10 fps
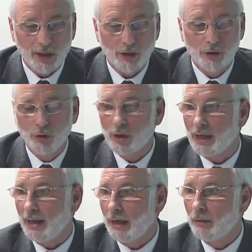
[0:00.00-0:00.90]
written
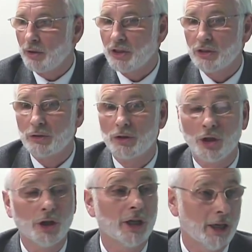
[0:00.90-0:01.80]
Türkei, which is
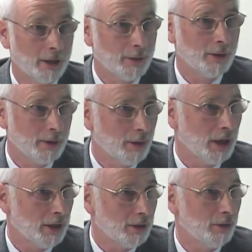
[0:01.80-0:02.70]
Turkey,
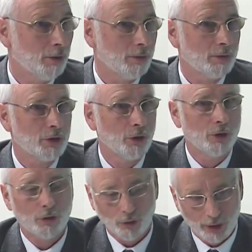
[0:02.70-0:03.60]
not
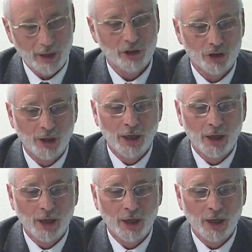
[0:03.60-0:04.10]
Turkish.